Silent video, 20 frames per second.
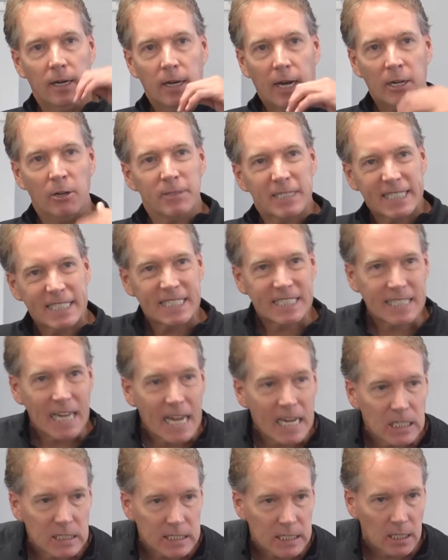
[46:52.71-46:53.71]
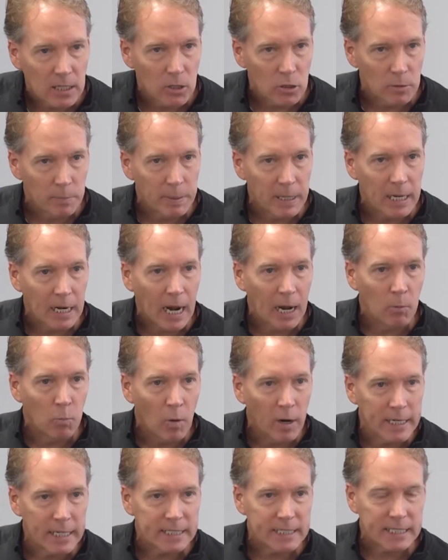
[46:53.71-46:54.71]
I know it stings a little bit. I
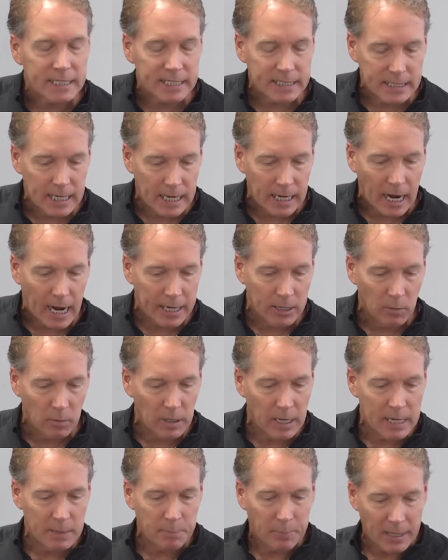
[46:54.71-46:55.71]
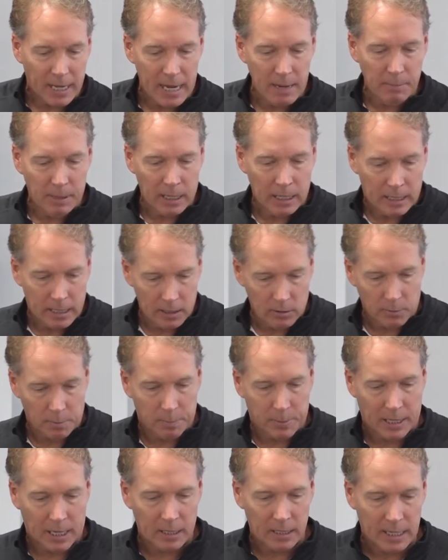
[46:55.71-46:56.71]
want it to sting. I don't like blame and
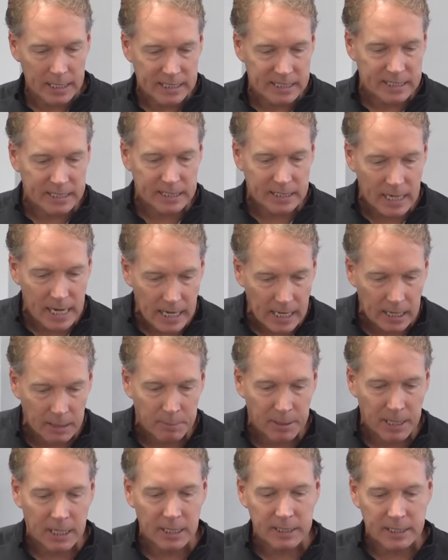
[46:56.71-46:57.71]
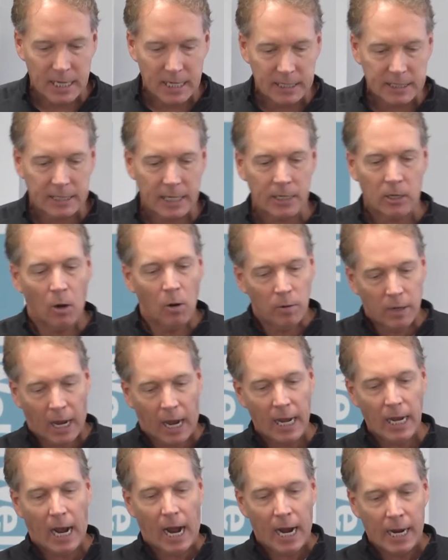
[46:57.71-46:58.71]
guilt, but I like stinging because then it's like,
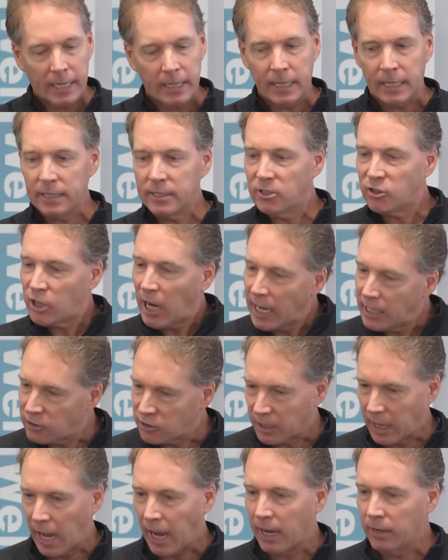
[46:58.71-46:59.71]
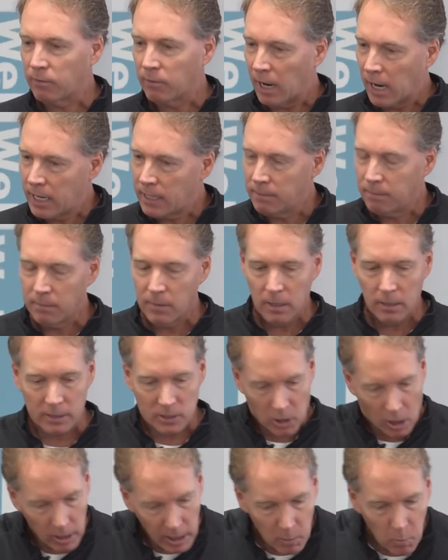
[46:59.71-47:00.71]
okay, I need to change that, right?
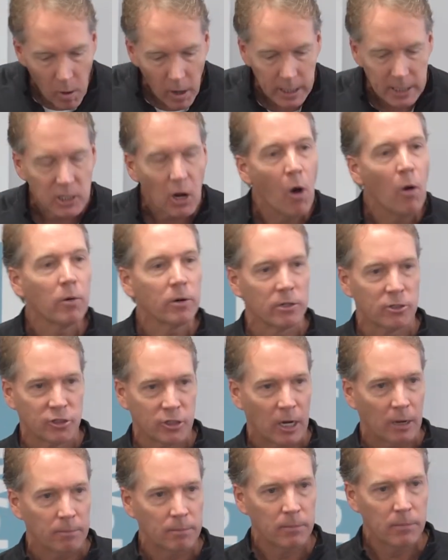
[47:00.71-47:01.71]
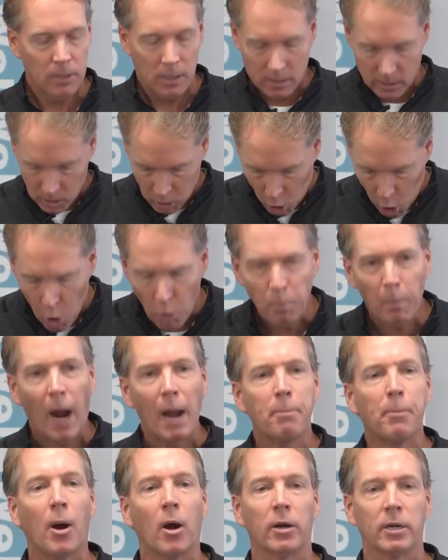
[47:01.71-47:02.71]
That's all I want is ownership. Own
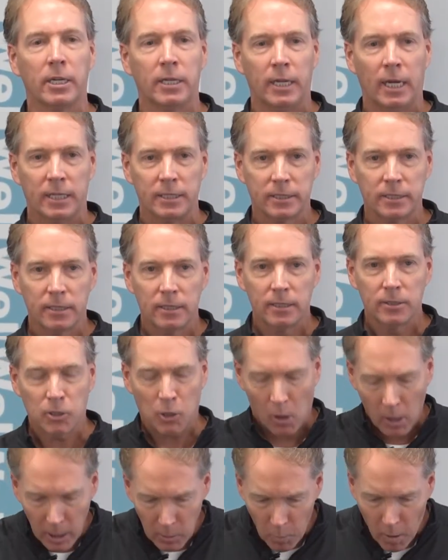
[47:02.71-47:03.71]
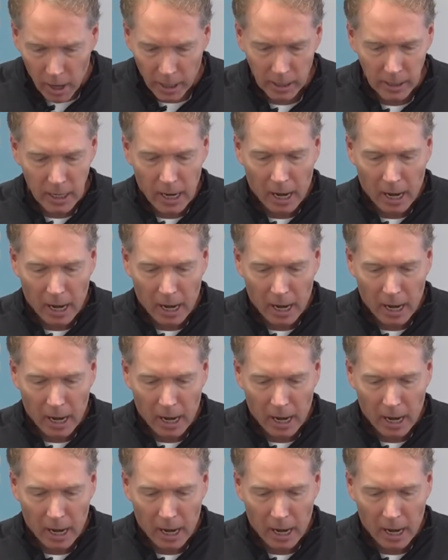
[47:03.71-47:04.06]
my part in this. That's all I want.